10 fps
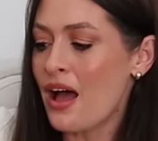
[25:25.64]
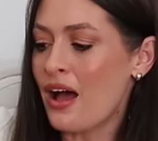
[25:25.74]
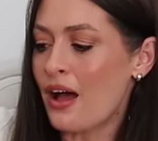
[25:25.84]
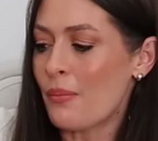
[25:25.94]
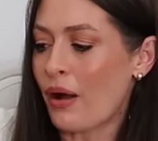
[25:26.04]

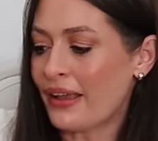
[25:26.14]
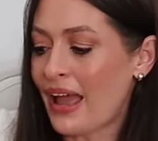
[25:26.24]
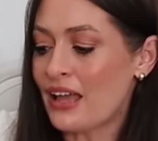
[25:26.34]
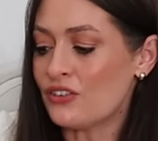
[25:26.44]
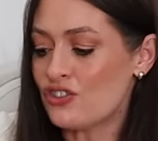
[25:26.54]
I
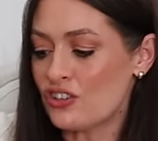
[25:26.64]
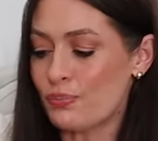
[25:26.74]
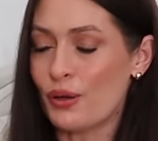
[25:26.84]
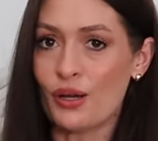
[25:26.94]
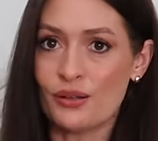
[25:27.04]

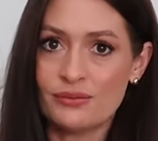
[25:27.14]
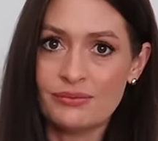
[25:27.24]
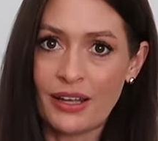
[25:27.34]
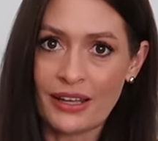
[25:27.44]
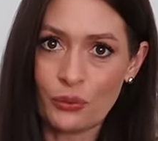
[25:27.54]

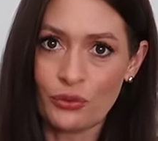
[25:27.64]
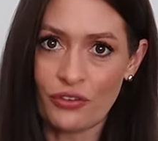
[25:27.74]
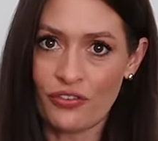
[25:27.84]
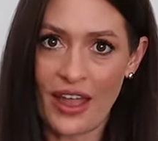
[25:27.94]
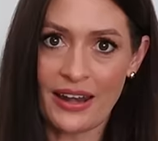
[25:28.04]
can also
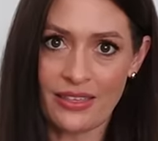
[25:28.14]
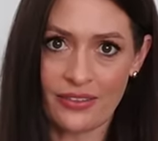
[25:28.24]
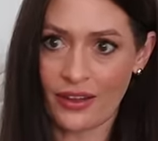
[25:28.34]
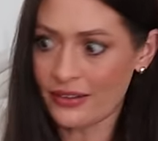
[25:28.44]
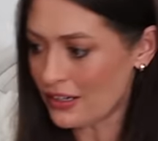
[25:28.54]
fit anything
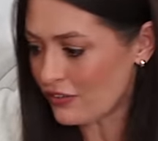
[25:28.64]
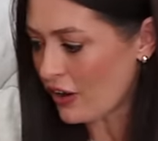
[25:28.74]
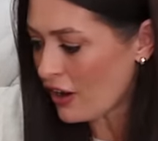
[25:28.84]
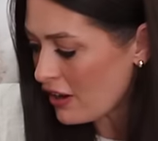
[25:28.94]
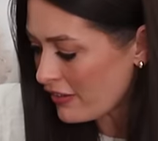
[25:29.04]
that I need for
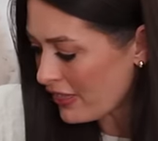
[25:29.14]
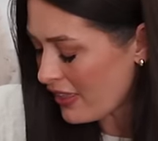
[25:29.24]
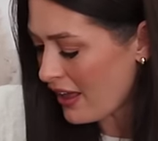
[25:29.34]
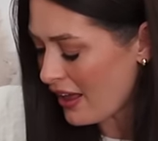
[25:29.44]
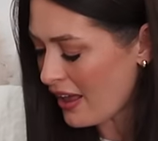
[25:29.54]
her in
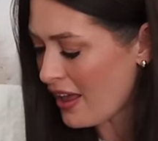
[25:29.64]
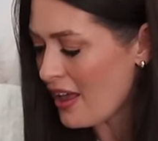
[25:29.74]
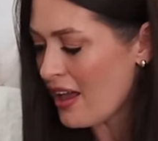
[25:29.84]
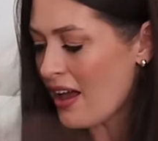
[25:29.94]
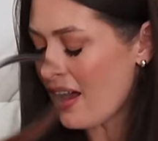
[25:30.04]
there.
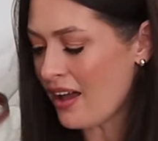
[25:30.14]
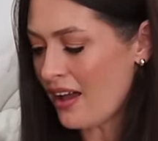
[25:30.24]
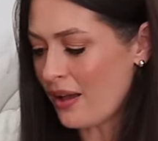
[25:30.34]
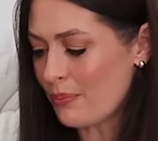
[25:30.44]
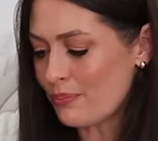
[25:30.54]

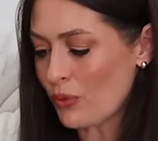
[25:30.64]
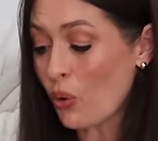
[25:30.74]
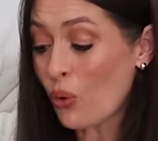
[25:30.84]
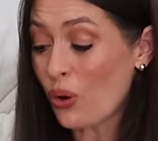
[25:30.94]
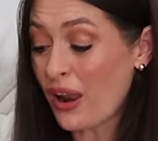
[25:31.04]

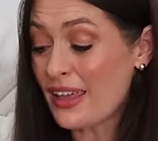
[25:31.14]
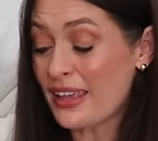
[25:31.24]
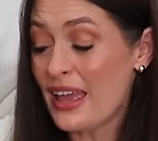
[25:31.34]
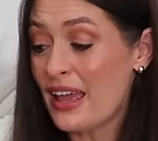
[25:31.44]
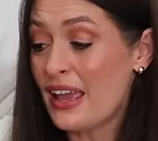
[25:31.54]
Or
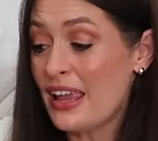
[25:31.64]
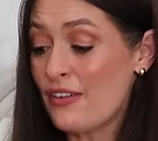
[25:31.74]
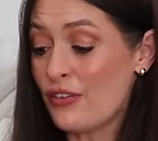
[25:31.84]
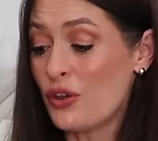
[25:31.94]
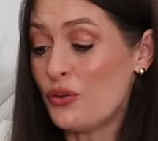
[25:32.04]
like
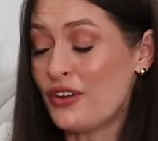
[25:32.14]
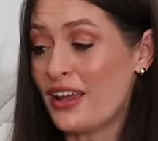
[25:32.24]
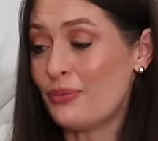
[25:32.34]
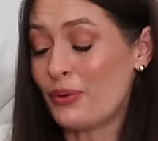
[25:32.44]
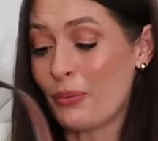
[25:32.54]
even those
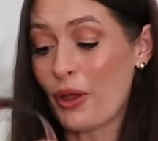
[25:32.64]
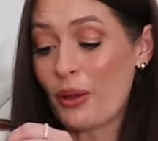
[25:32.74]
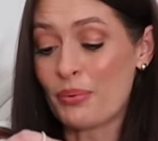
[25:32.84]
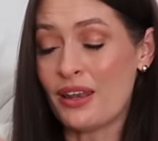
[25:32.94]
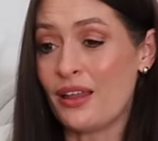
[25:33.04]
days when I'm going
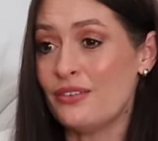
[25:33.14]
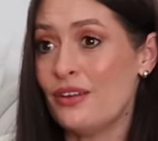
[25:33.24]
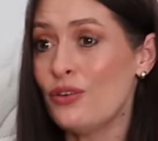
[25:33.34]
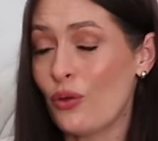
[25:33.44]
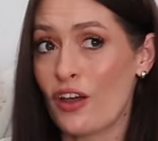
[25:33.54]
up to
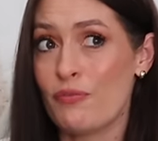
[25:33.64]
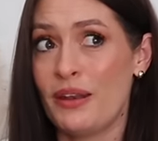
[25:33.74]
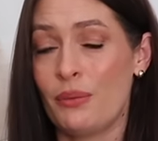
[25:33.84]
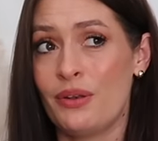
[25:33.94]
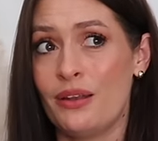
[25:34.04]
London, not that I've
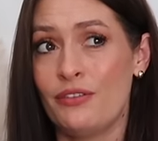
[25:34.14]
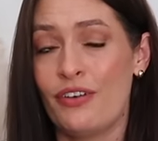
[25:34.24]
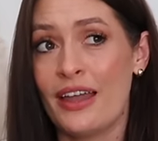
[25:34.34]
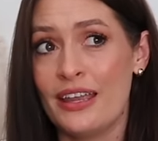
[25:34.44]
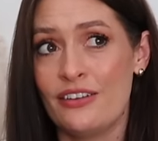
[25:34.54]
been up to London
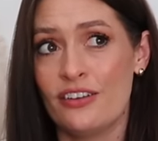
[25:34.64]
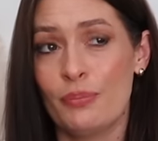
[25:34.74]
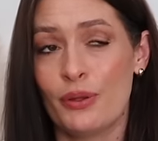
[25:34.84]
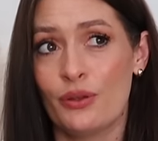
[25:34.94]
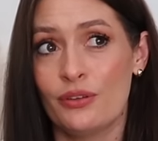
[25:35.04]
for ages
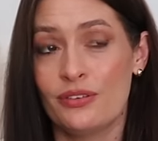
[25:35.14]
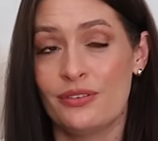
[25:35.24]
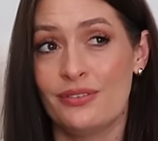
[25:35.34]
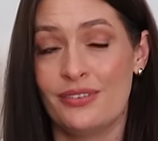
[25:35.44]
because